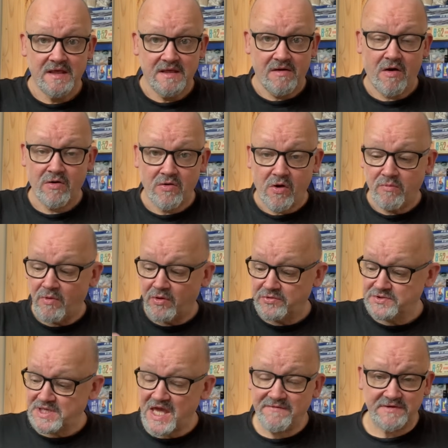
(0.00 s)
Hong Kong
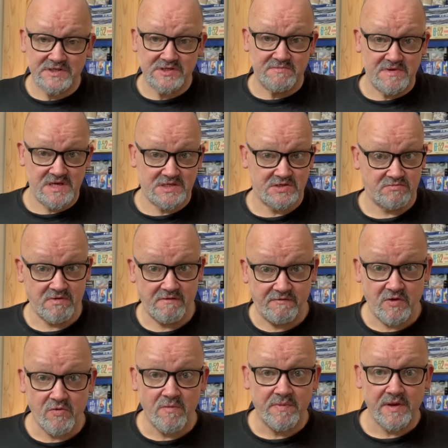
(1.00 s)
Models gave it to me to
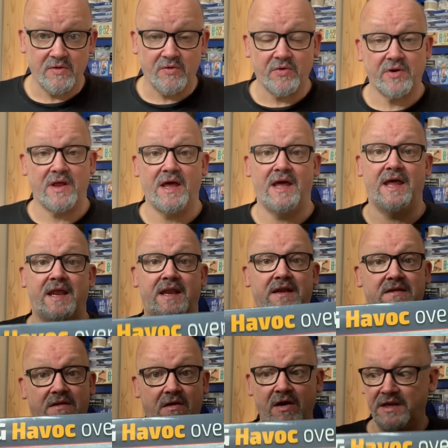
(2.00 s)
review and build, and
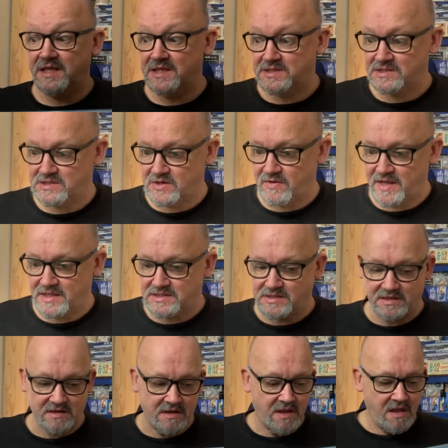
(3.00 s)
I need to do it
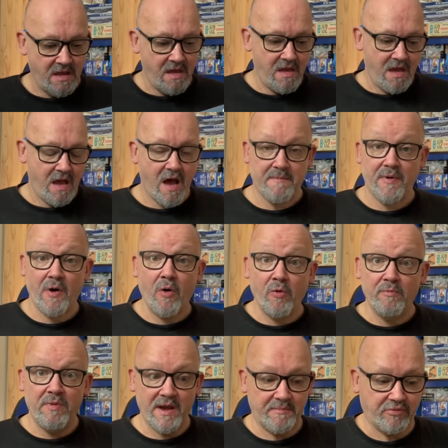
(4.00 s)
to
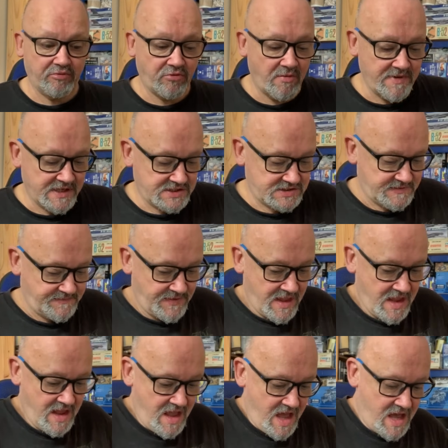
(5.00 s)
uphold my promise.
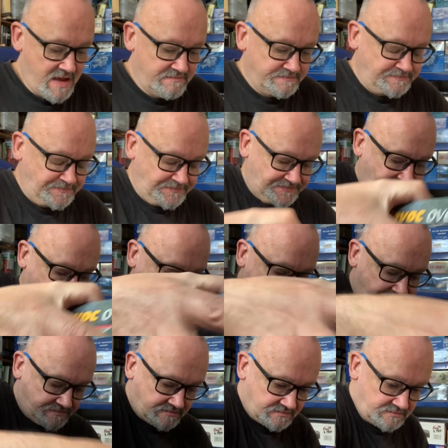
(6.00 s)
And
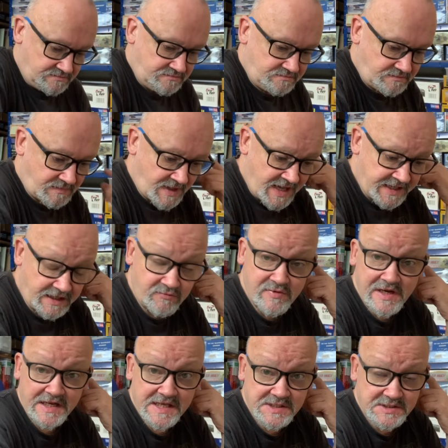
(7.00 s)
it
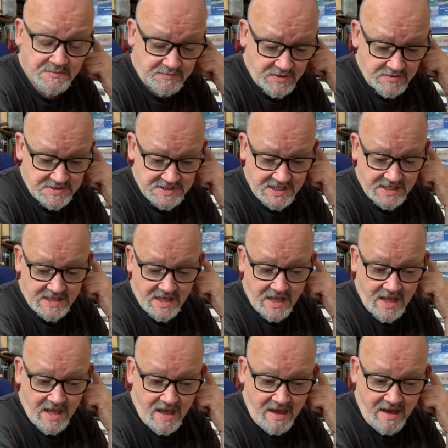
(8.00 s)
really is a beauty.
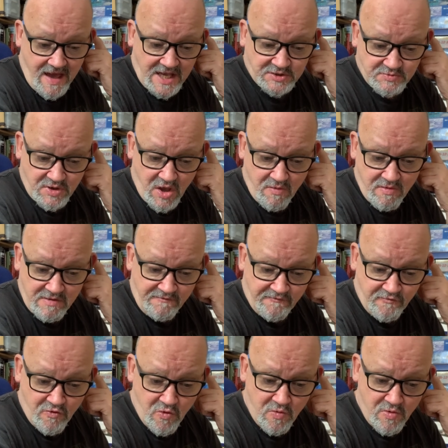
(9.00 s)
As we're going
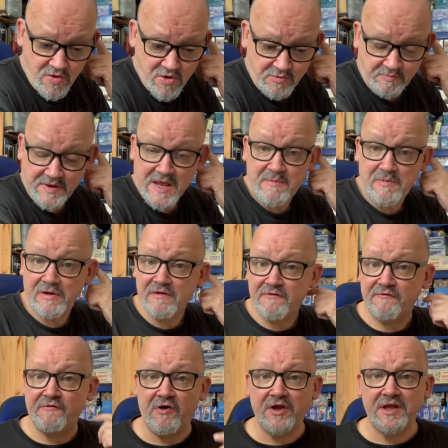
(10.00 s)
forward, people are
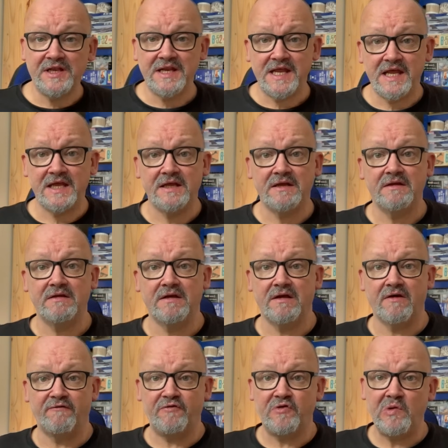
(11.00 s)
finding
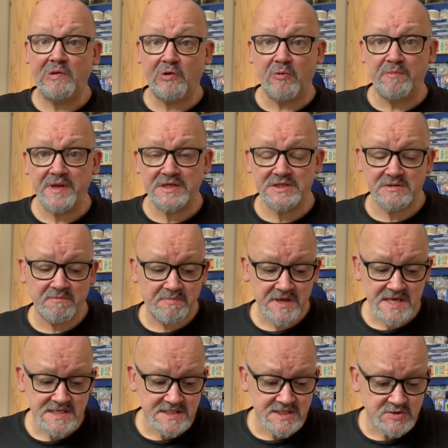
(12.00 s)
a few little bits and
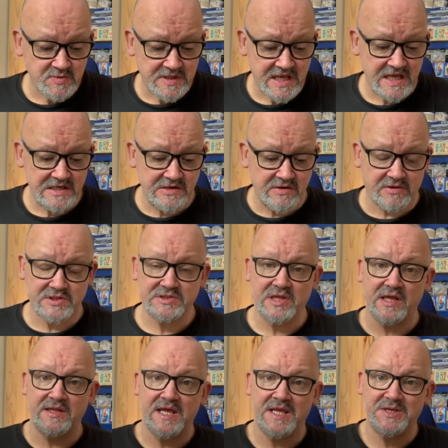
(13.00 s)
pieces with it. It looks
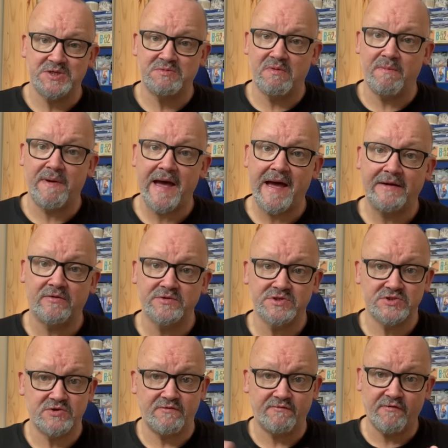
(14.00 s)
like the instrument panel's
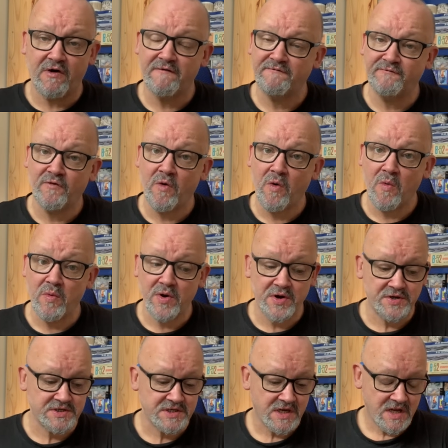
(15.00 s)
too far
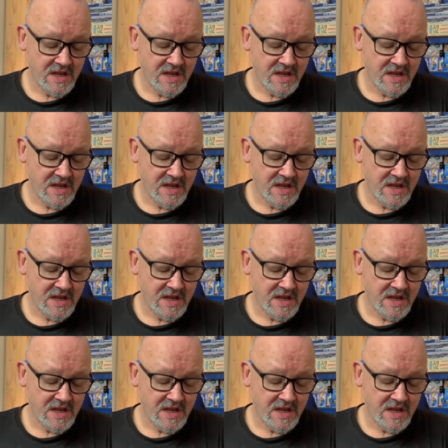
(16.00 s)
forward.